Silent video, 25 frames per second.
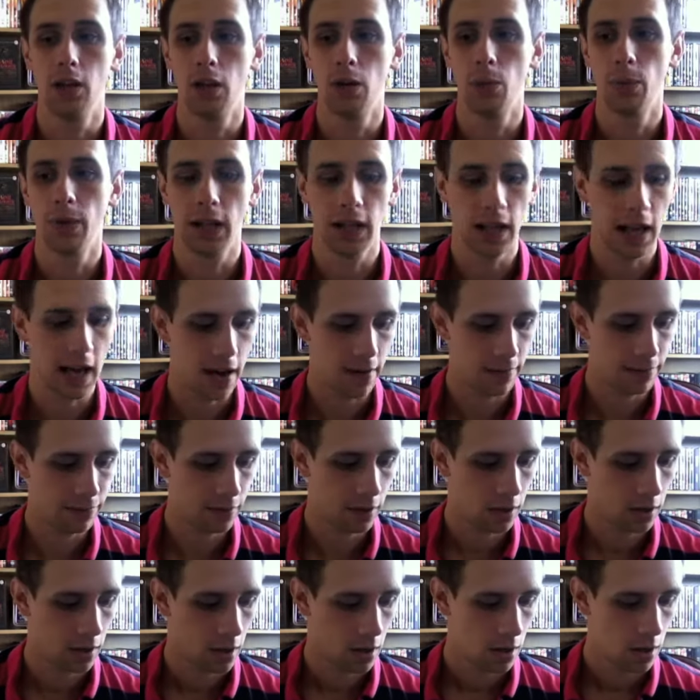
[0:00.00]
note, we'll have
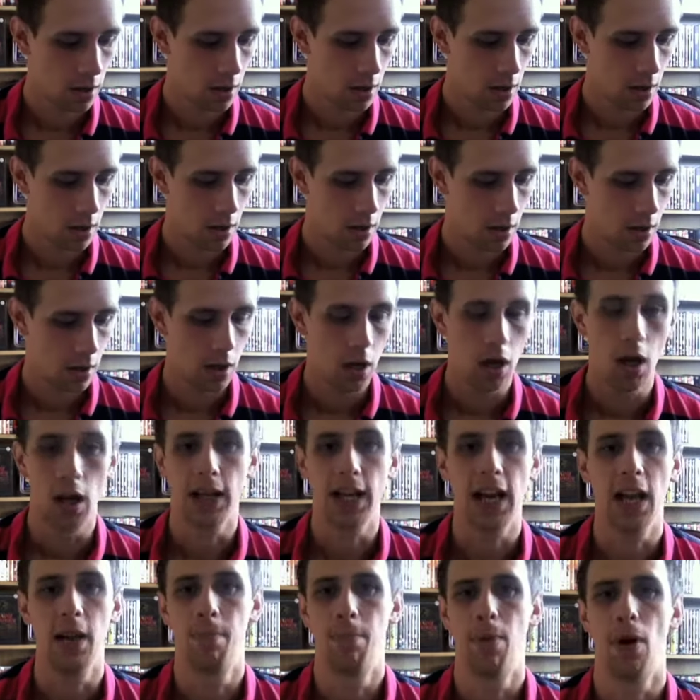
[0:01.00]
a
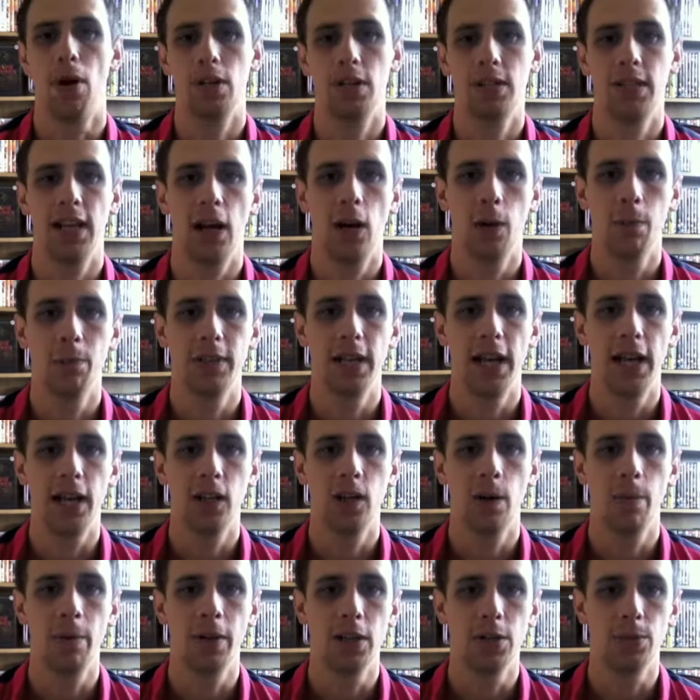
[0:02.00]
kind of box set update
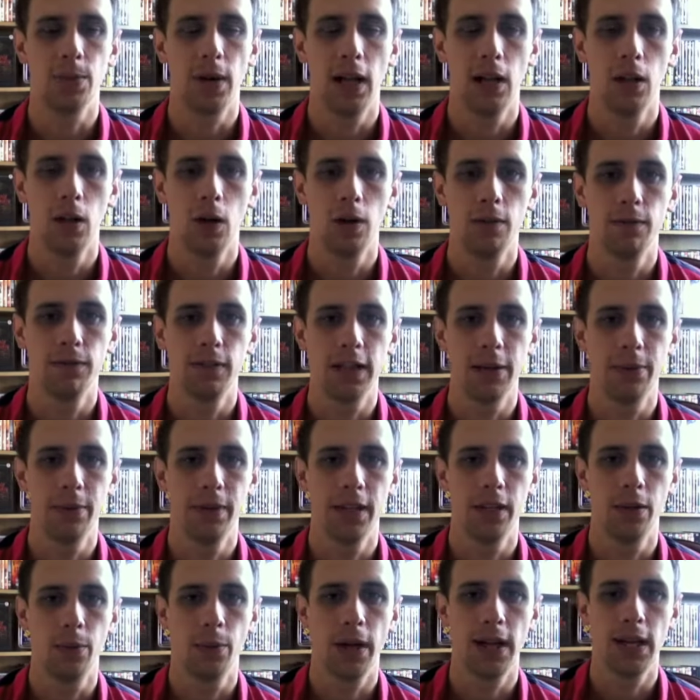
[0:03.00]
coming as well, hopefully
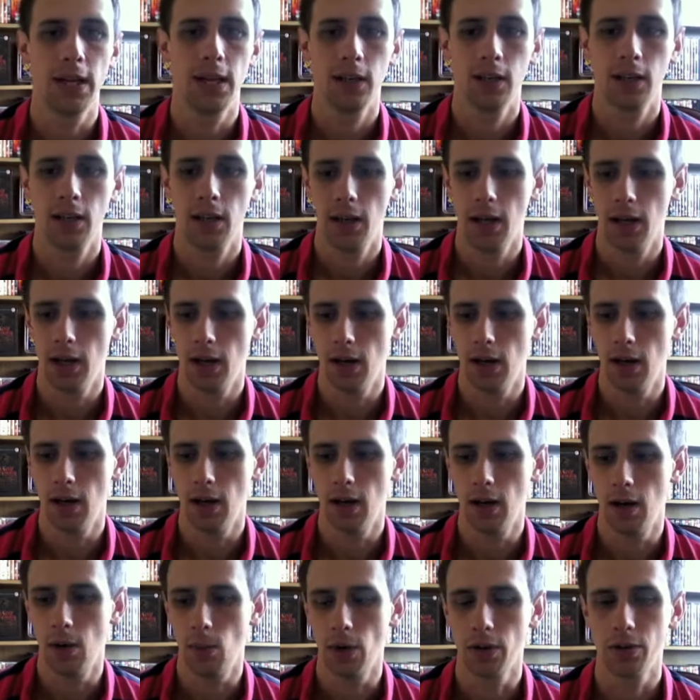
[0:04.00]
within the week.
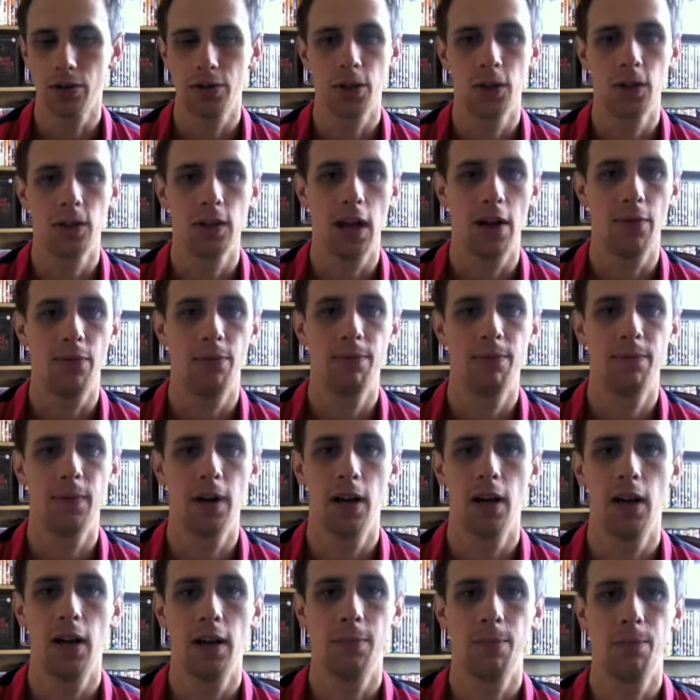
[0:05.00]
Once a
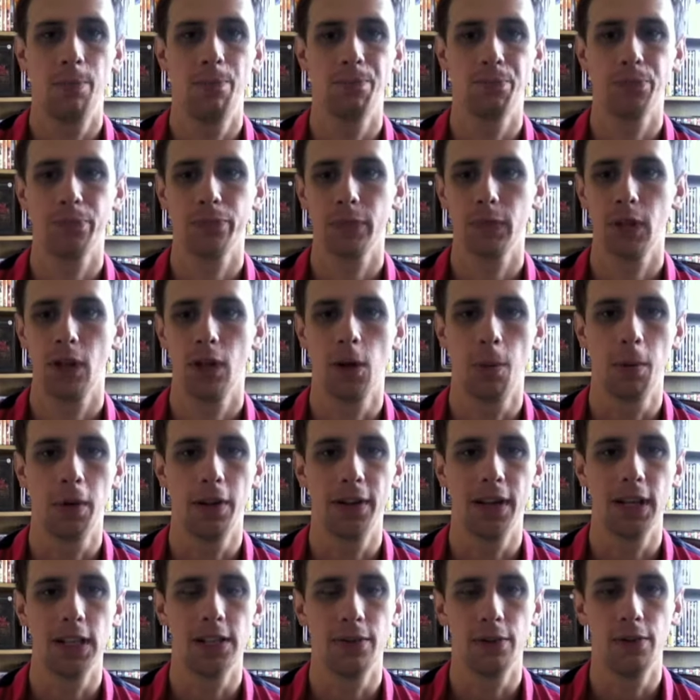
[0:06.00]
couple of
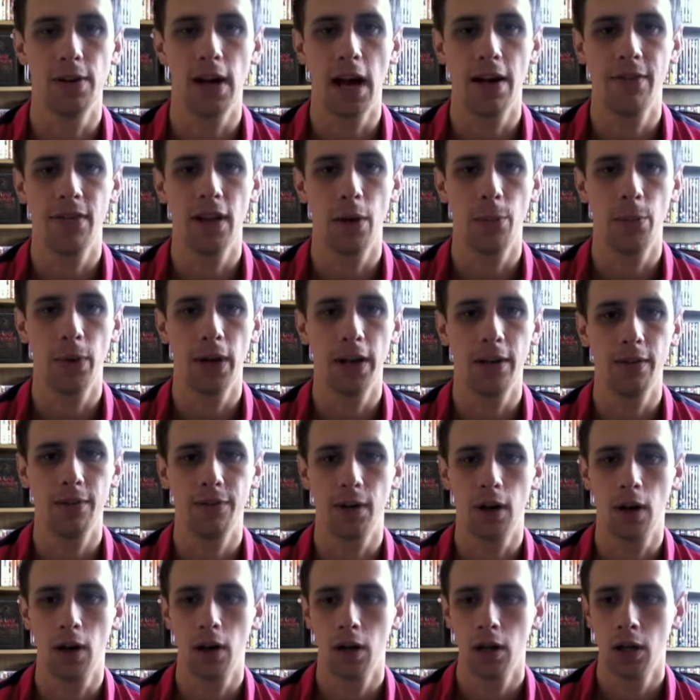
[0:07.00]
things have arrived that I'm waiting
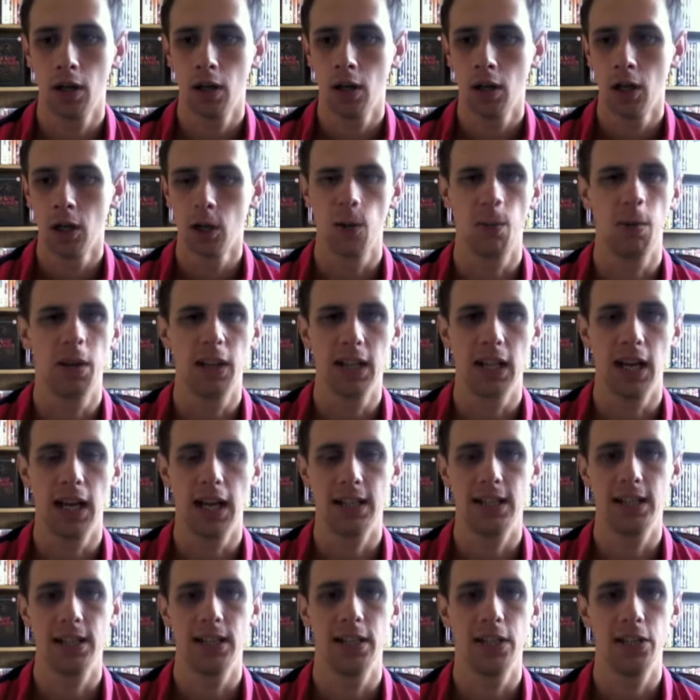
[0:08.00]
for, a couple of
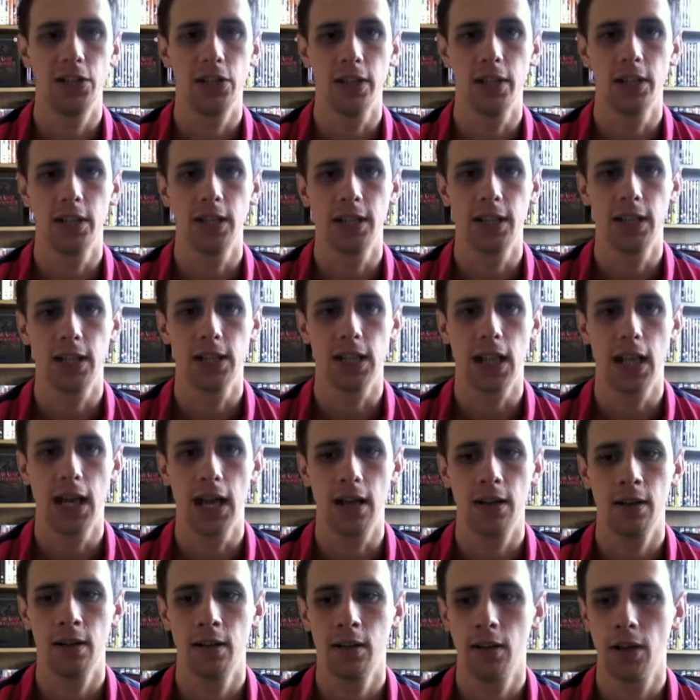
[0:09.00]
collector's editions and things like
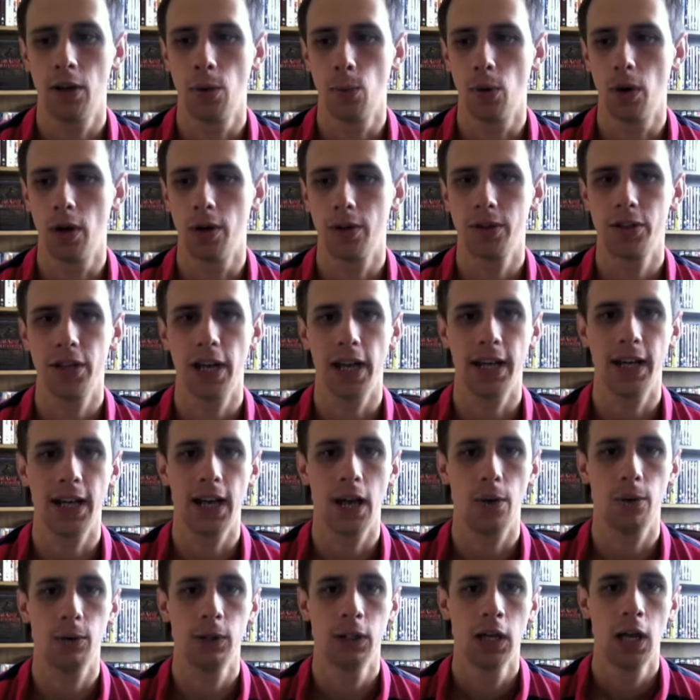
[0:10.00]
that are worth checking
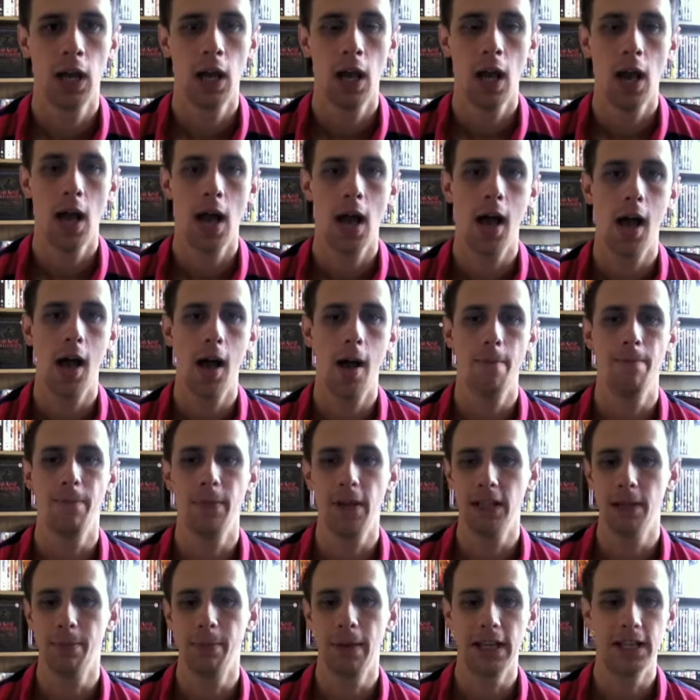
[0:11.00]
out.
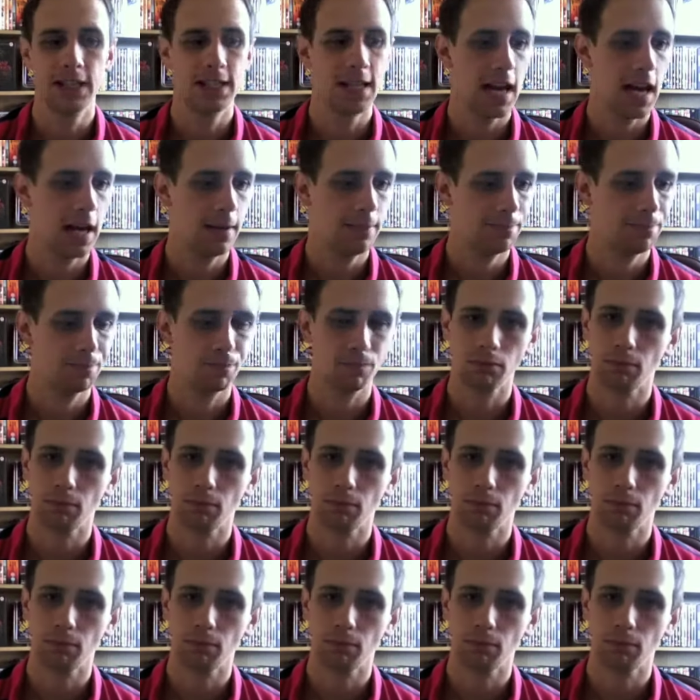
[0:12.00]
In the meantime,